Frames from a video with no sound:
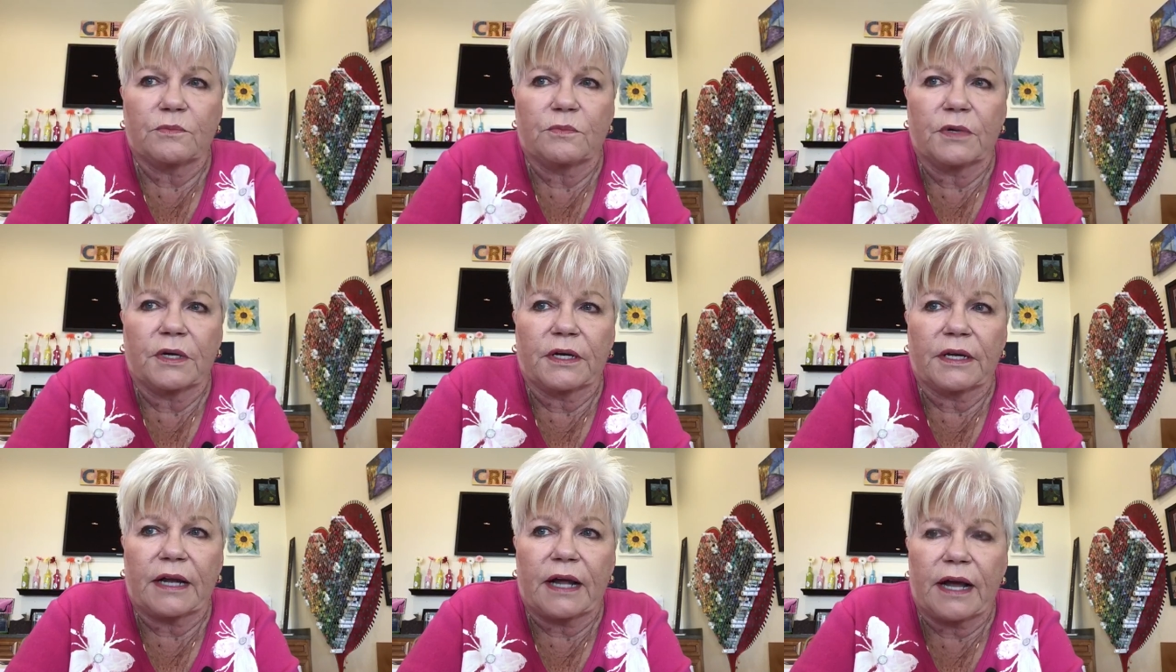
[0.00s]

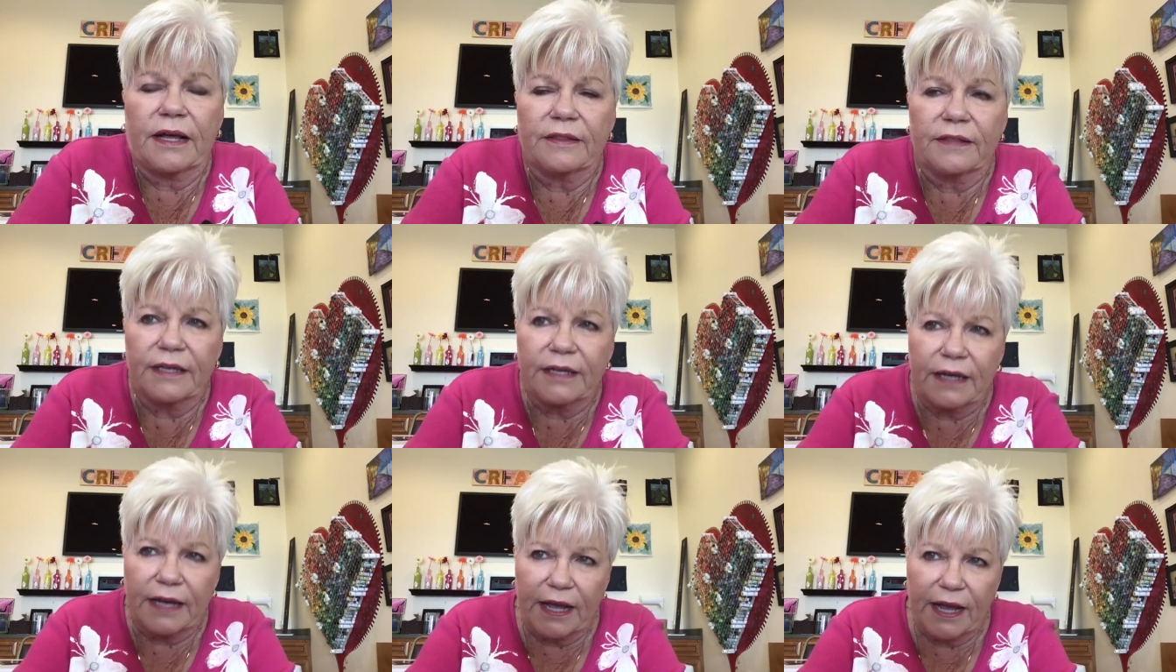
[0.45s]
but I
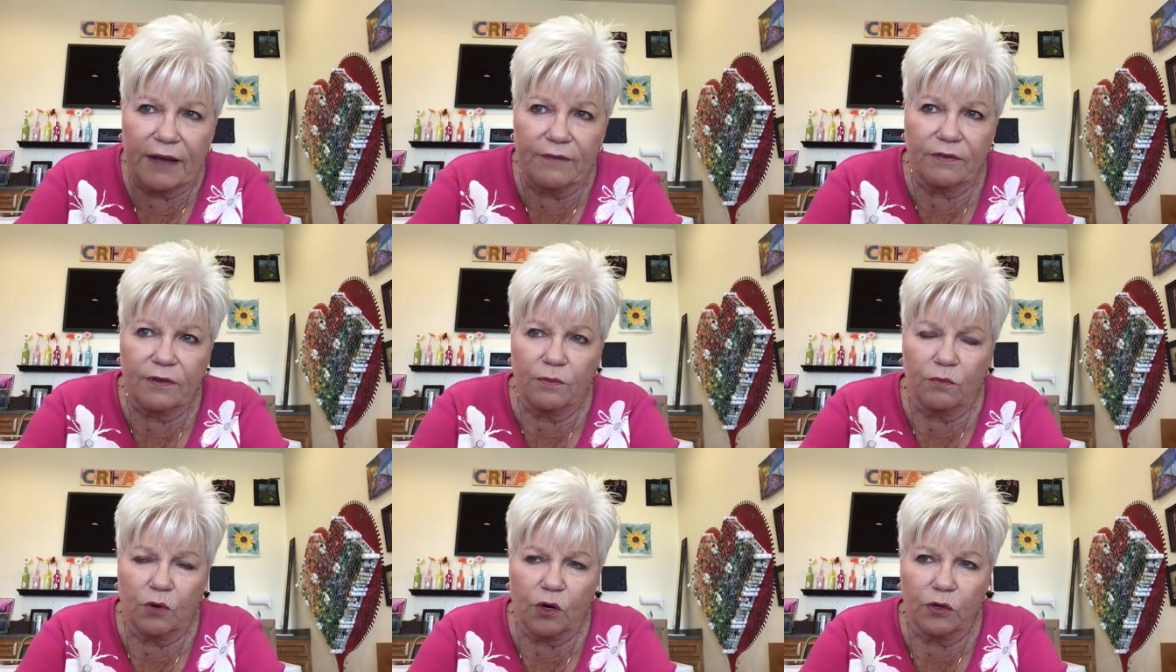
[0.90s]
think I have
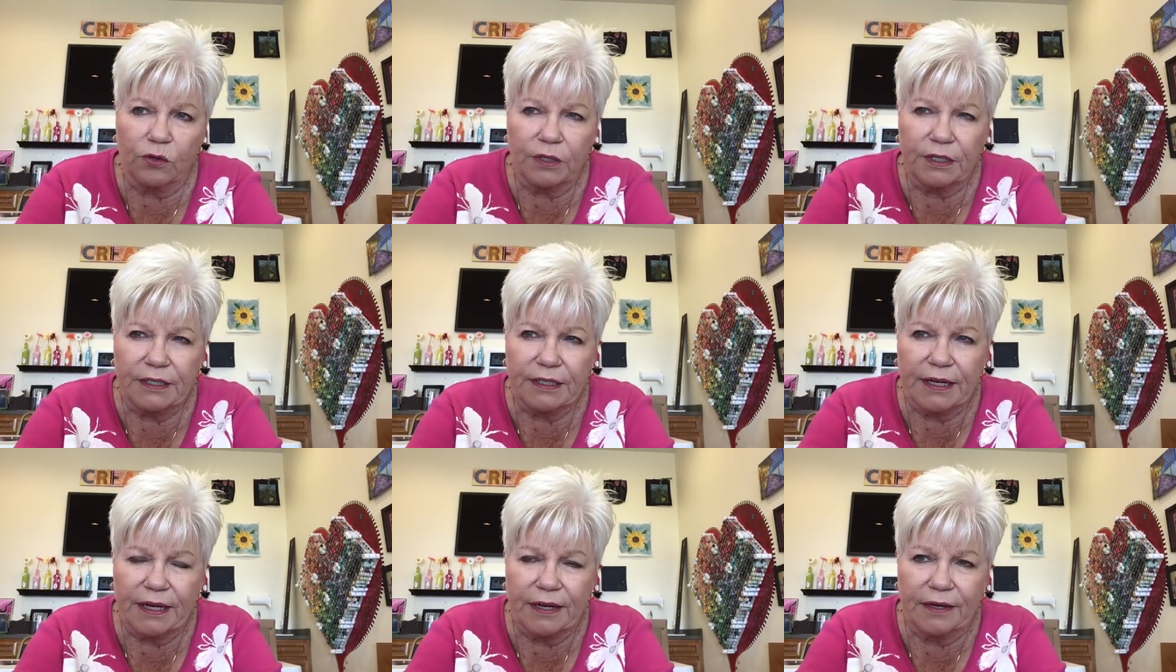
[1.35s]
it
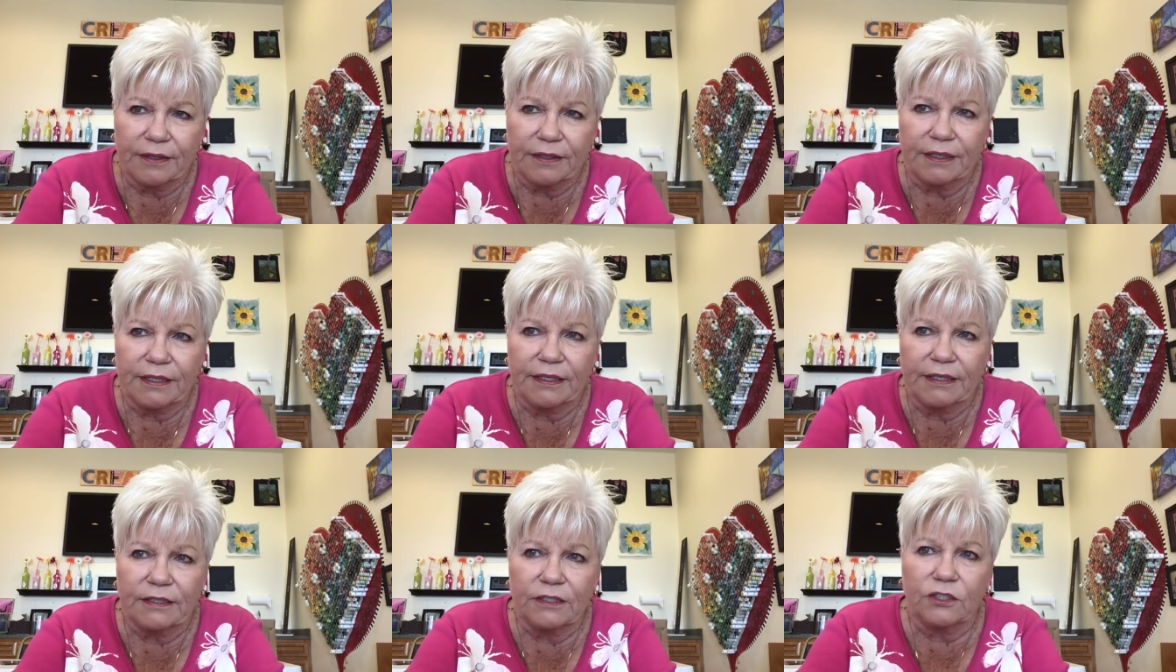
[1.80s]
broken down
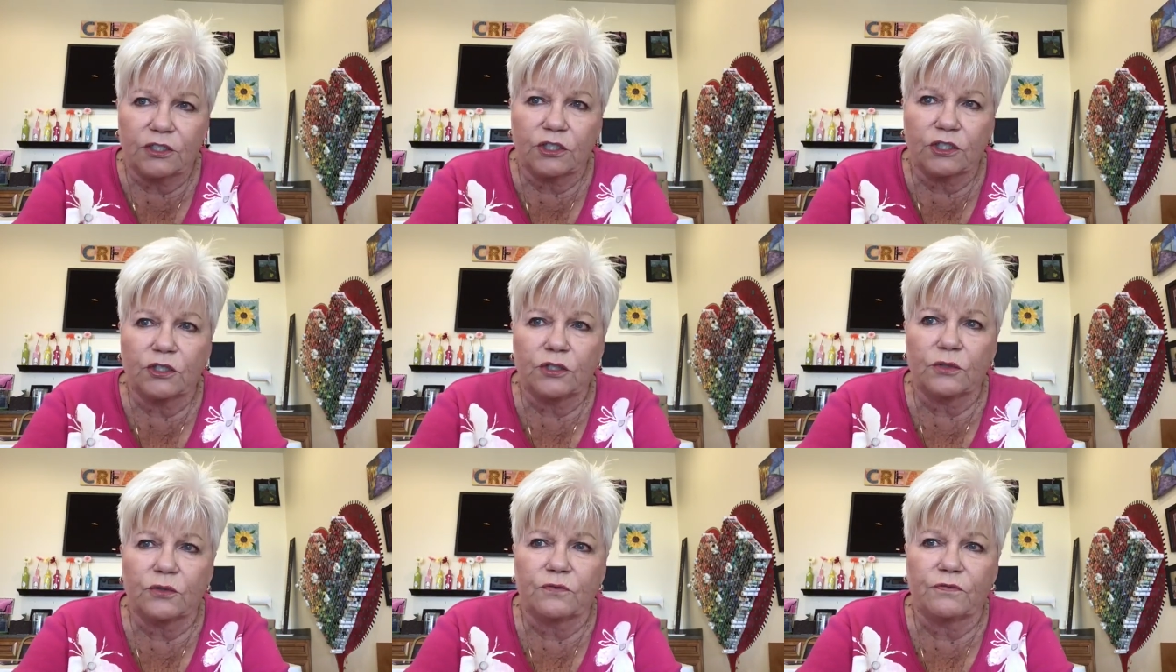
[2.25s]

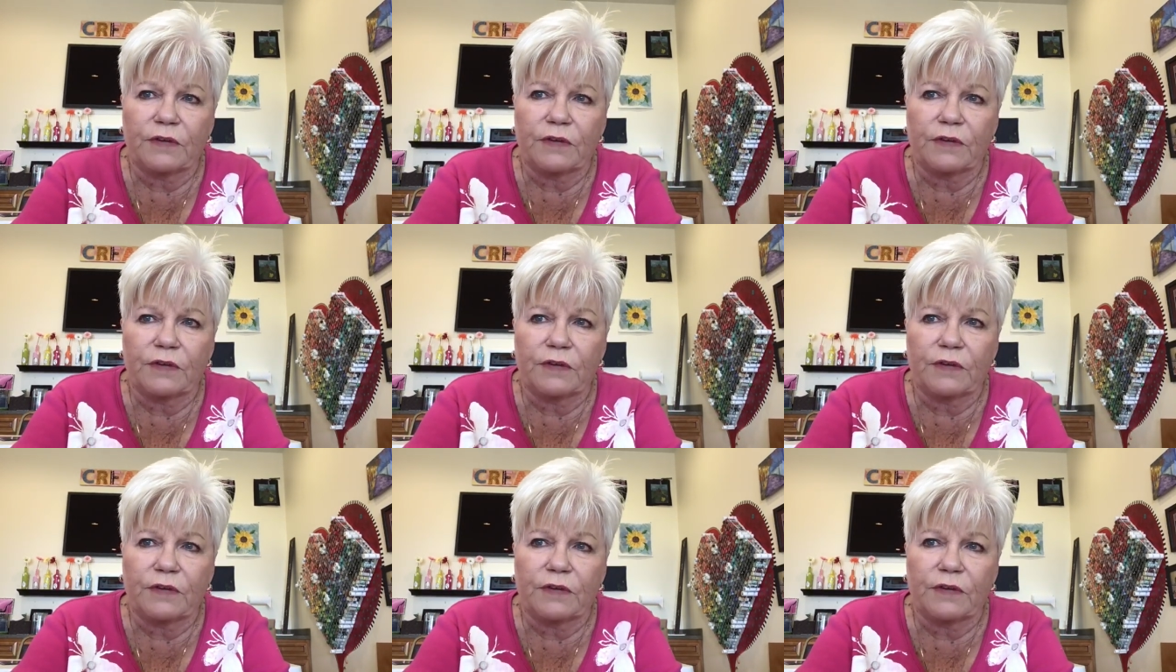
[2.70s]
into